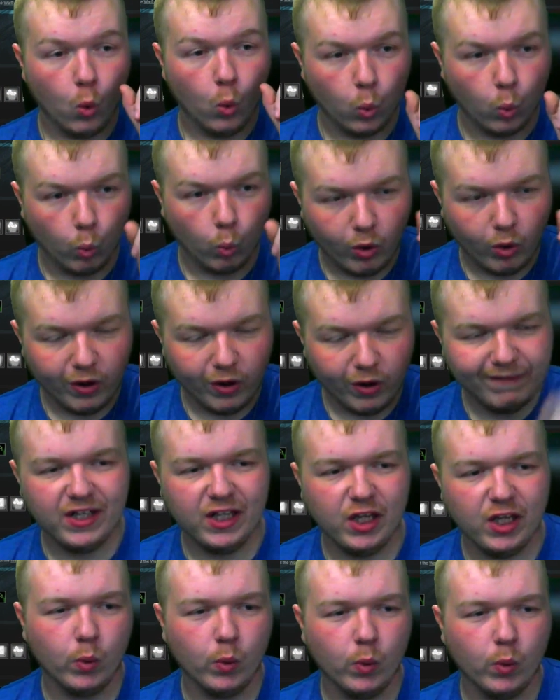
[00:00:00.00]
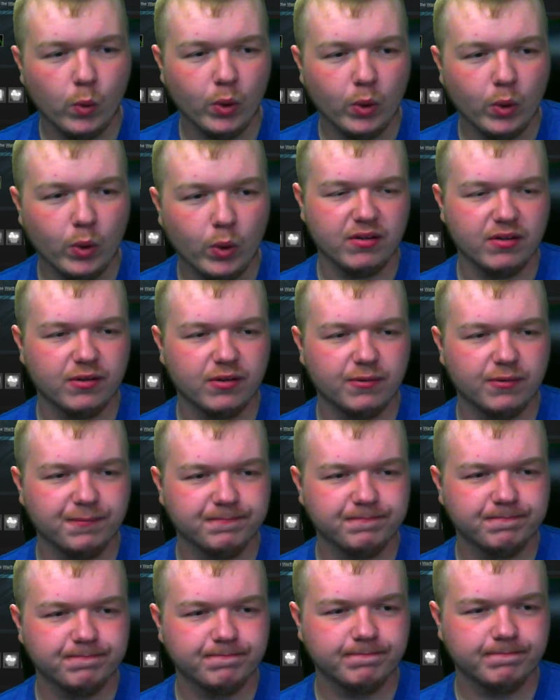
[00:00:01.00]
One video up of this.
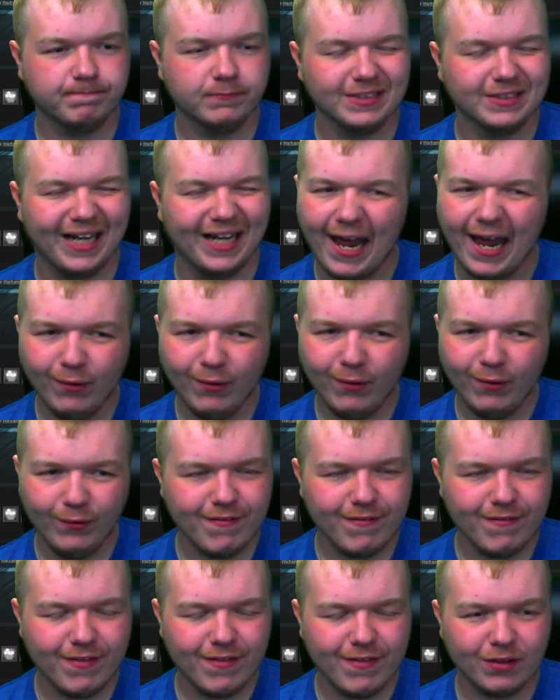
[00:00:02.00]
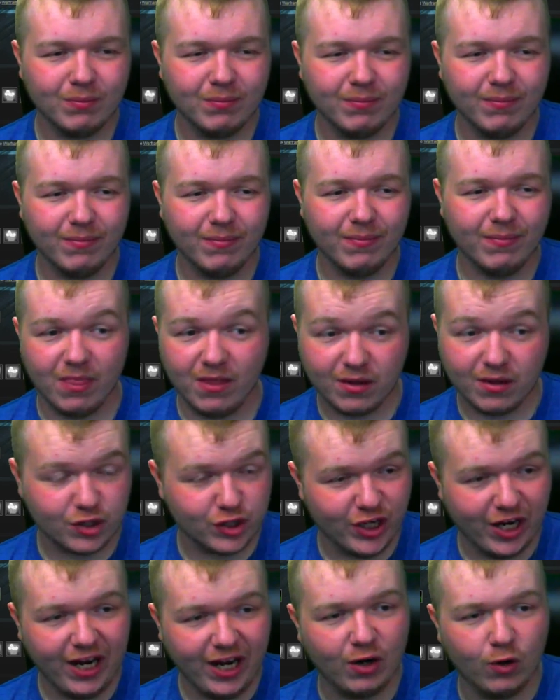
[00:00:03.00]
I don't even think it's on this
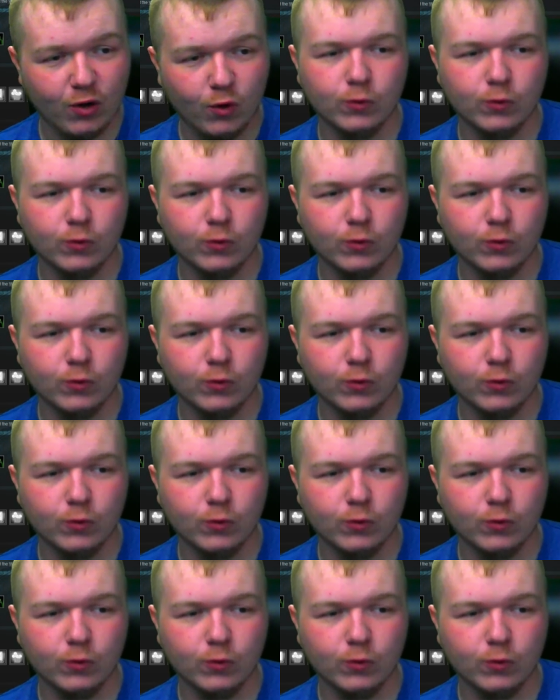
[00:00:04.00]
channel.